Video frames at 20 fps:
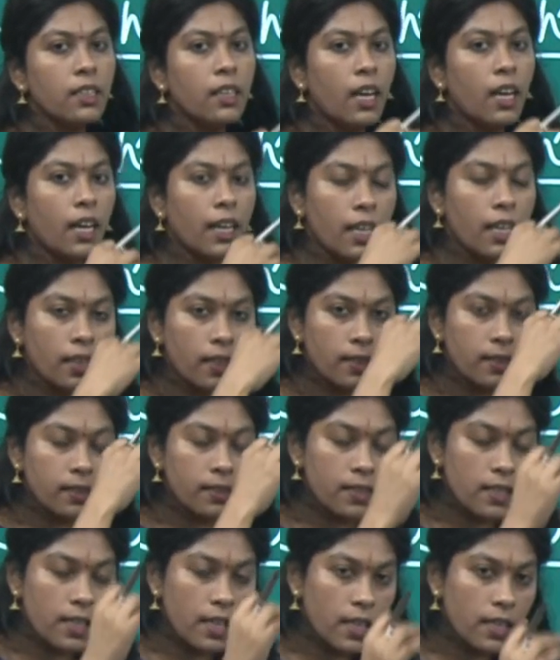Again the
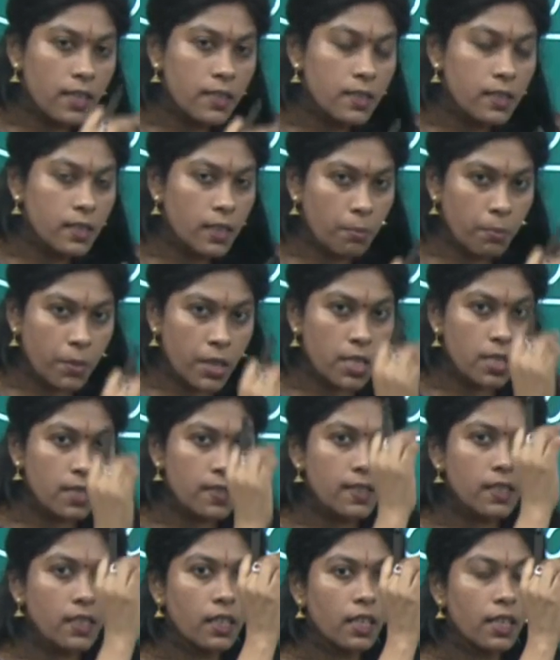sea's temperature
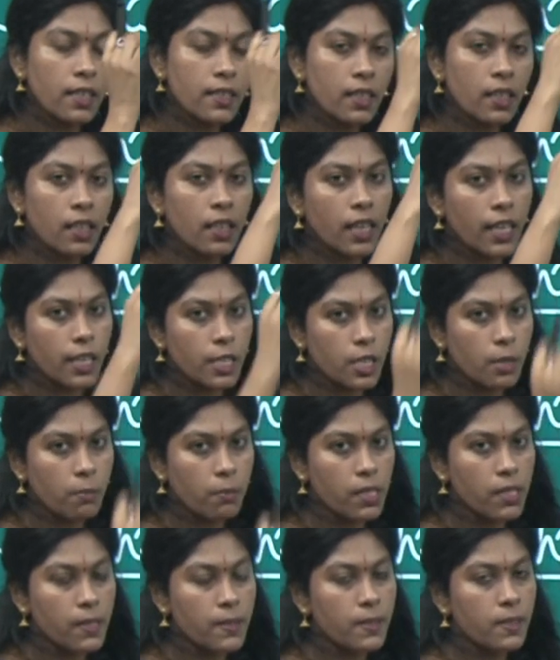is increasing, glacier
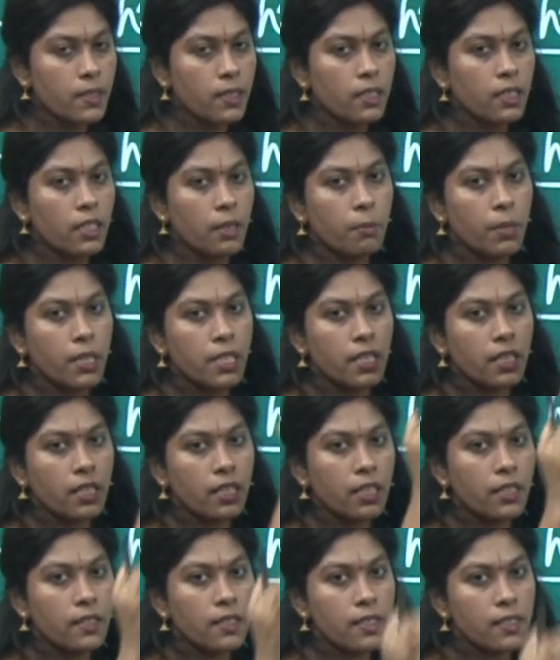melts, temperature
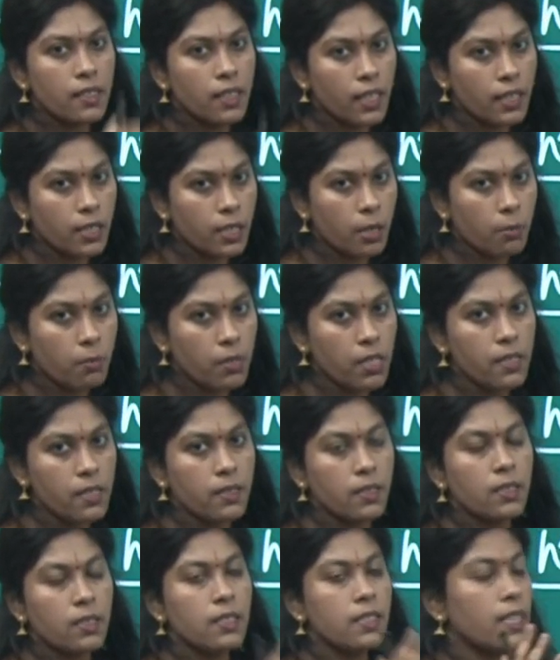increases, glacier melts.
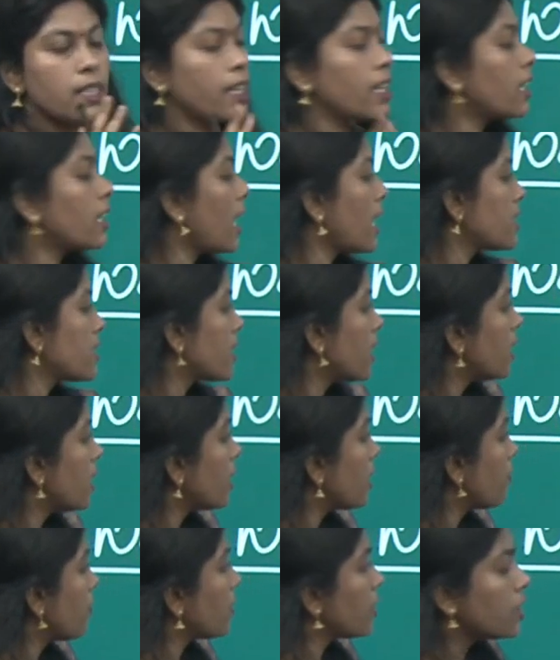This is like a
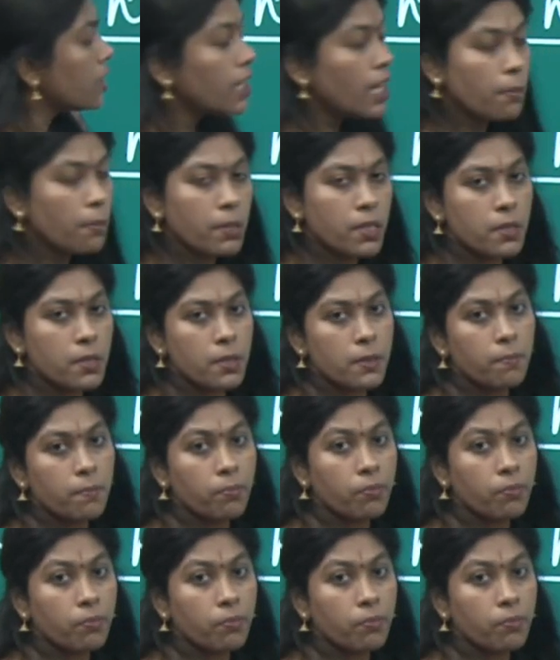cascading effect, it happens.